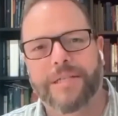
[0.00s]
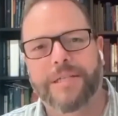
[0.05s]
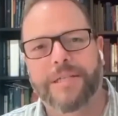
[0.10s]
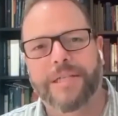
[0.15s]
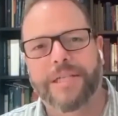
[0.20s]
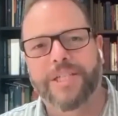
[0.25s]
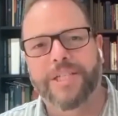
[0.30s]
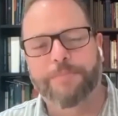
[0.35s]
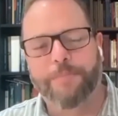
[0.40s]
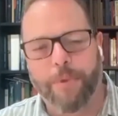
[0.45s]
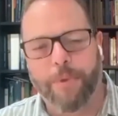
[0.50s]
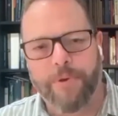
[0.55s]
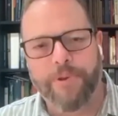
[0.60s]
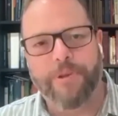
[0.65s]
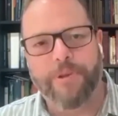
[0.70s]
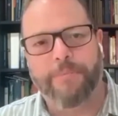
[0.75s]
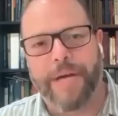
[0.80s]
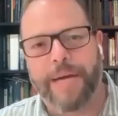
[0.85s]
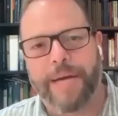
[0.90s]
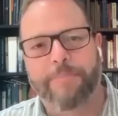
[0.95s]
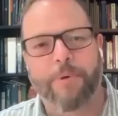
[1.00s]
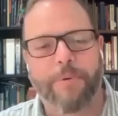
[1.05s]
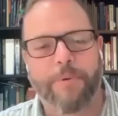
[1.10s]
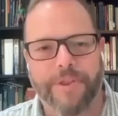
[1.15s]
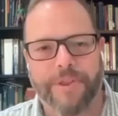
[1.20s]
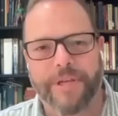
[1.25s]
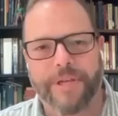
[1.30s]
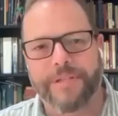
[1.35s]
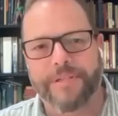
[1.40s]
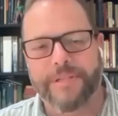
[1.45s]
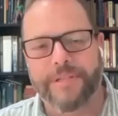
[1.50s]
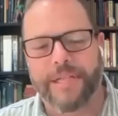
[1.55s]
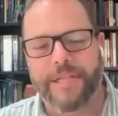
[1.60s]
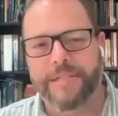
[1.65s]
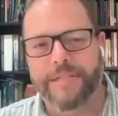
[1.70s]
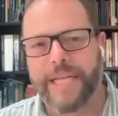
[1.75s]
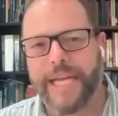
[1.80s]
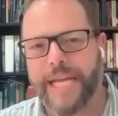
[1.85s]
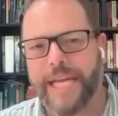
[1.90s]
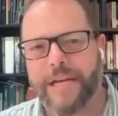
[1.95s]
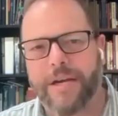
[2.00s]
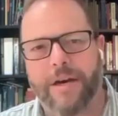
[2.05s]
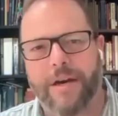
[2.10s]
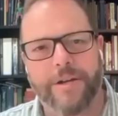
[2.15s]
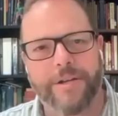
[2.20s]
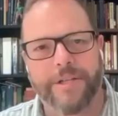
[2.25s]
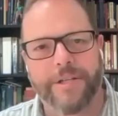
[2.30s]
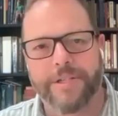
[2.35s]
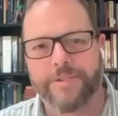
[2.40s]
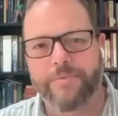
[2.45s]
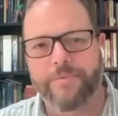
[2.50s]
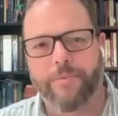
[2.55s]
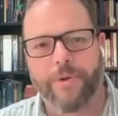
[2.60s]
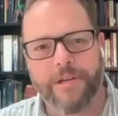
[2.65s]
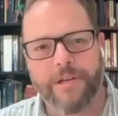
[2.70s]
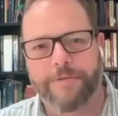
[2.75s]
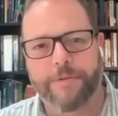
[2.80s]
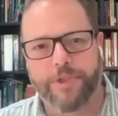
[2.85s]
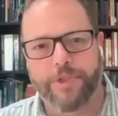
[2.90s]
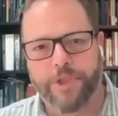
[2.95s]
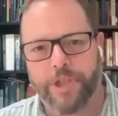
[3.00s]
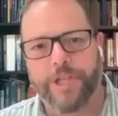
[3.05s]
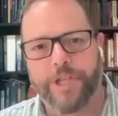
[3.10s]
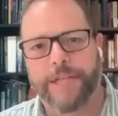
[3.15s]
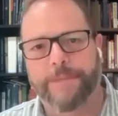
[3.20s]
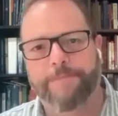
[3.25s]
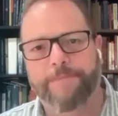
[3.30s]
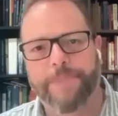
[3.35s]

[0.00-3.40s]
explore the Bible with us and take on this wonderful journey.